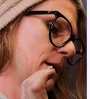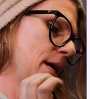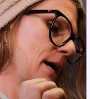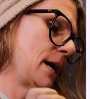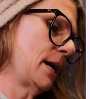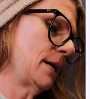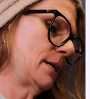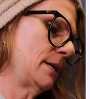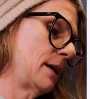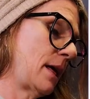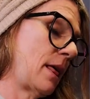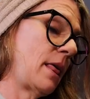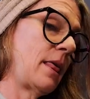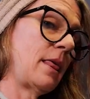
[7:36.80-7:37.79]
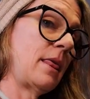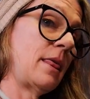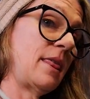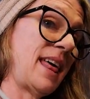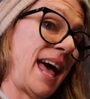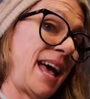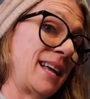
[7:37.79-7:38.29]
at
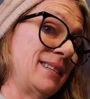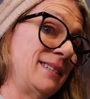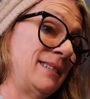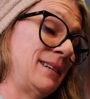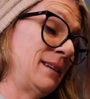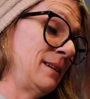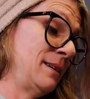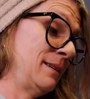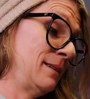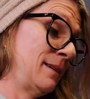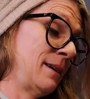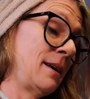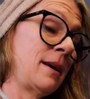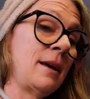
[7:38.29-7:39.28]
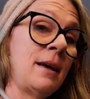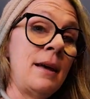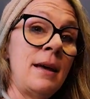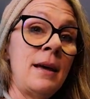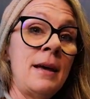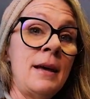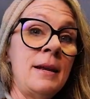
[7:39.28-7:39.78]
that.
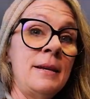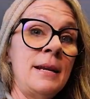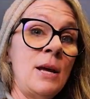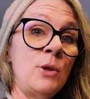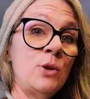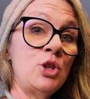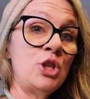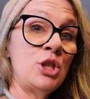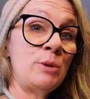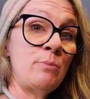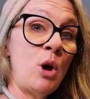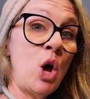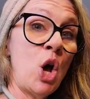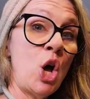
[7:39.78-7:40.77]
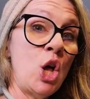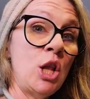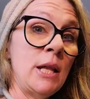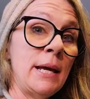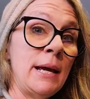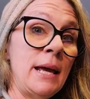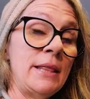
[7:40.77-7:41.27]
Now there's
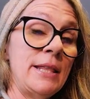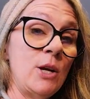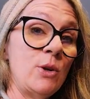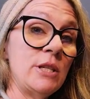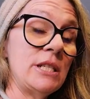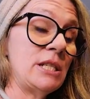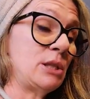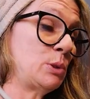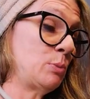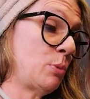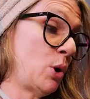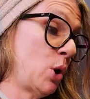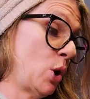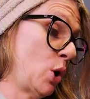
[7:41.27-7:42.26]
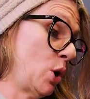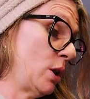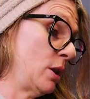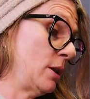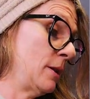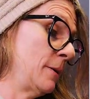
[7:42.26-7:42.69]
small and there's small.